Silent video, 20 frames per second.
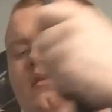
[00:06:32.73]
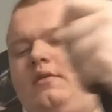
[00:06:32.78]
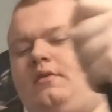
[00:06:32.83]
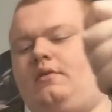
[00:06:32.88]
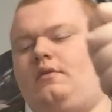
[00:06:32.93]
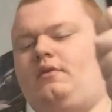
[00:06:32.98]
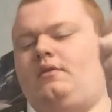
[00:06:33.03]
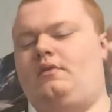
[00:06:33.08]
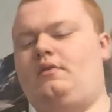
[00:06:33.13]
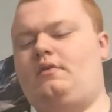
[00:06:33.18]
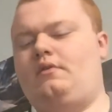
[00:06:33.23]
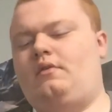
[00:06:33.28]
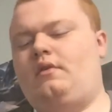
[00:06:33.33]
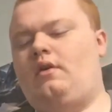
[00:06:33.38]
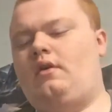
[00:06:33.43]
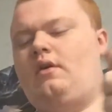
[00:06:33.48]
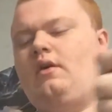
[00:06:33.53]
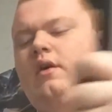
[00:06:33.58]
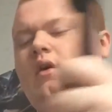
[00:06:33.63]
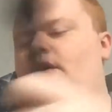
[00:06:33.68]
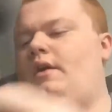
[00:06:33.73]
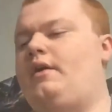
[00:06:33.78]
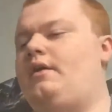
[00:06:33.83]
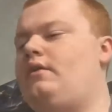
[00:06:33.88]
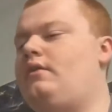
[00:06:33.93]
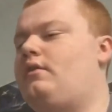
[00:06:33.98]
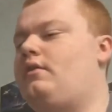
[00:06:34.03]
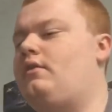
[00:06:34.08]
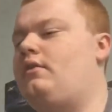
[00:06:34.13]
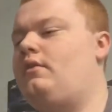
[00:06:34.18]
Huh. All
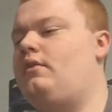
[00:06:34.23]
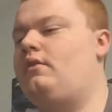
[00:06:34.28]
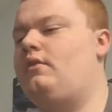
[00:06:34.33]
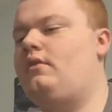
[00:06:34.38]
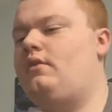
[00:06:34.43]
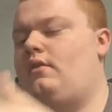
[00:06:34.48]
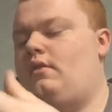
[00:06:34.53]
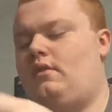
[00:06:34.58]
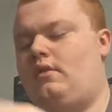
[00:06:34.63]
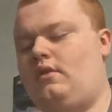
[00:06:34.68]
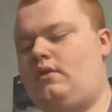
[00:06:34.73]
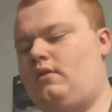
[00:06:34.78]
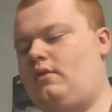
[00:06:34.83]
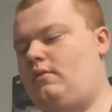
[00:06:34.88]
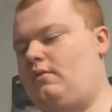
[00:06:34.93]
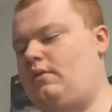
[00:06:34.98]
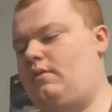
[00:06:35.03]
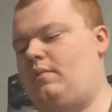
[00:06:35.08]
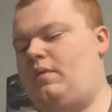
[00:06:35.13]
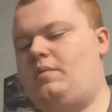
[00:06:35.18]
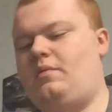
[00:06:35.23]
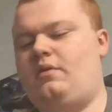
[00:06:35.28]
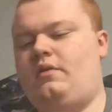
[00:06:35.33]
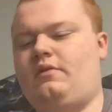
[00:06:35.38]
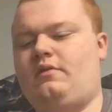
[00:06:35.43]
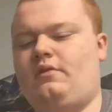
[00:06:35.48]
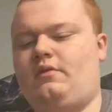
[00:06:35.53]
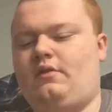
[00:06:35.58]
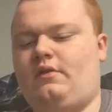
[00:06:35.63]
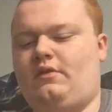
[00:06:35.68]
right. Well, maybe
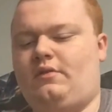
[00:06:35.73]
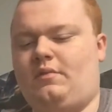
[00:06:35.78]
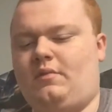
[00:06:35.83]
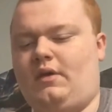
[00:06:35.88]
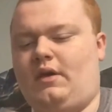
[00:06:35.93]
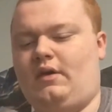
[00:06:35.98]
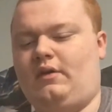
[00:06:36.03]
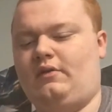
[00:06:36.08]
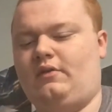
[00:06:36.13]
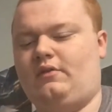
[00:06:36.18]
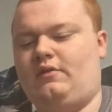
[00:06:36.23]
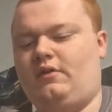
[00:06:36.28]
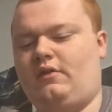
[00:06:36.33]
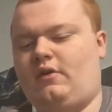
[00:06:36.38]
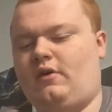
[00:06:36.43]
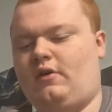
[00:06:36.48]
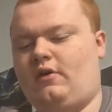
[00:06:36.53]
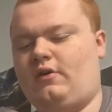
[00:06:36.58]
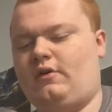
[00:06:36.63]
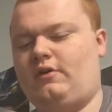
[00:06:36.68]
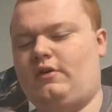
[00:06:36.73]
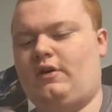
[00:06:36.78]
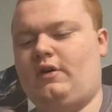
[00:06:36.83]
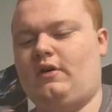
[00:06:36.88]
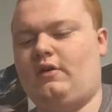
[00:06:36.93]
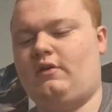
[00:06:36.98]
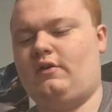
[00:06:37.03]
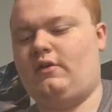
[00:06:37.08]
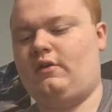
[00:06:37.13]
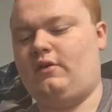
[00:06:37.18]
this will explain. There's a card in
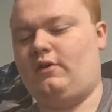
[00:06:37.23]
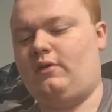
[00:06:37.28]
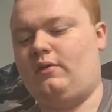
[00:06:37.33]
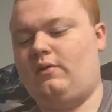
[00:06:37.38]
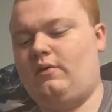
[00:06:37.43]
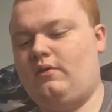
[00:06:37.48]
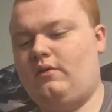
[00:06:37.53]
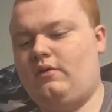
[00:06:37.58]
here, too.